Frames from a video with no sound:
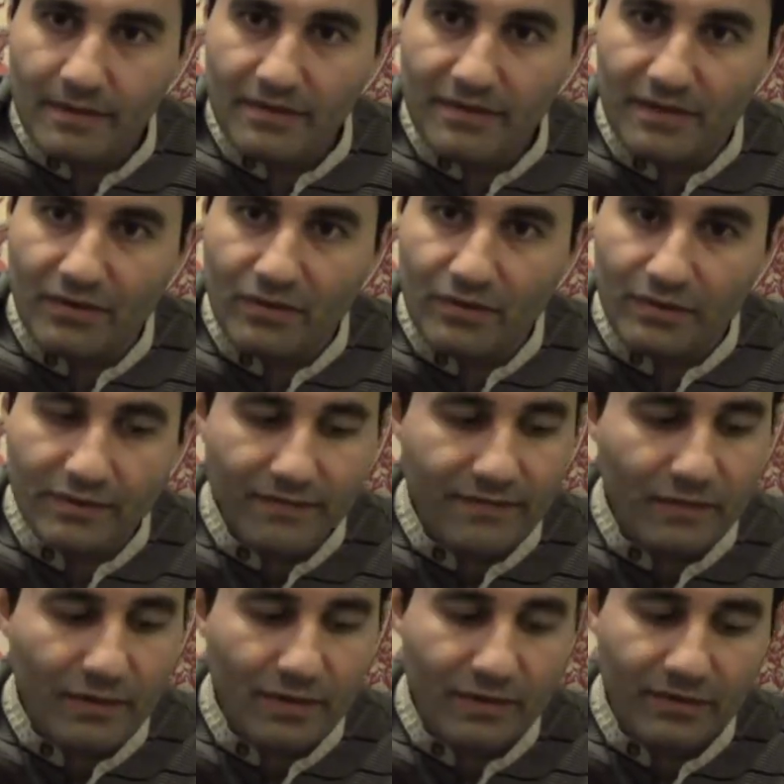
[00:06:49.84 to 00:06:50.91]
And hold the
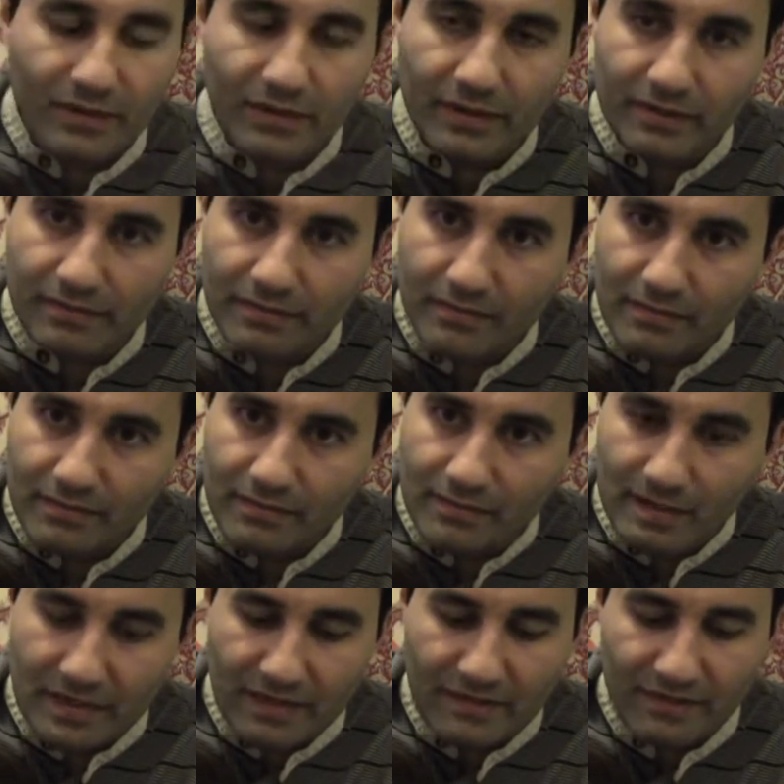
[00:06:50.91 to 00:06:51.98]
4 chord.
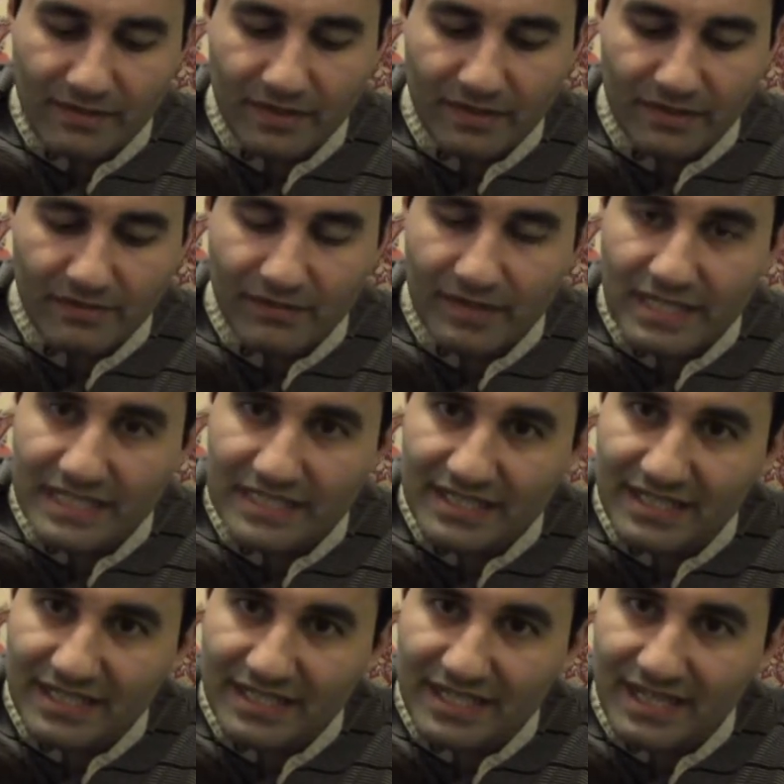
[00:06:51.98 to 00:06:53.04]
And if you can reach
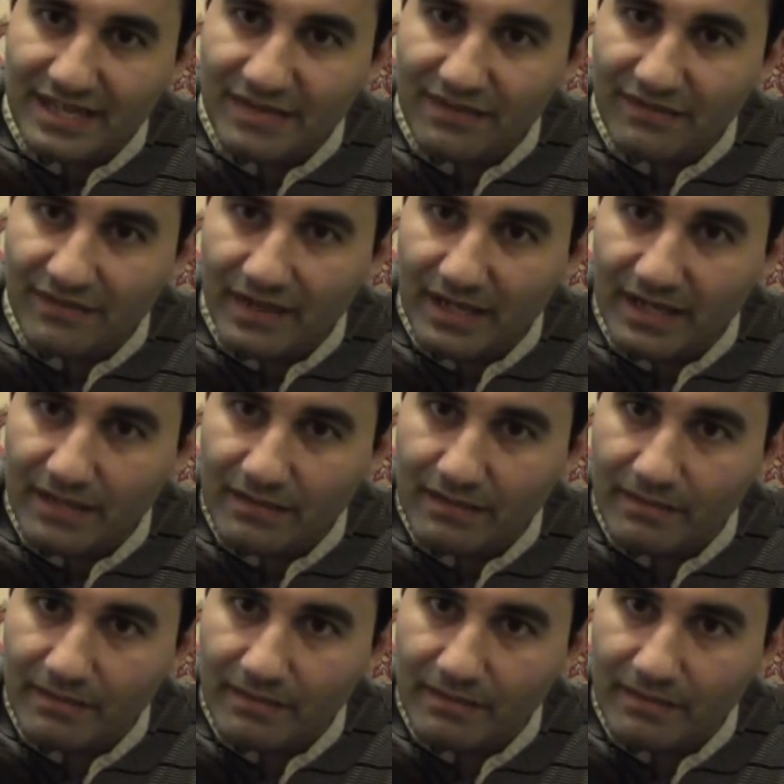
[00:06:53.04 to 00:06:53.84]
to the 9th fret,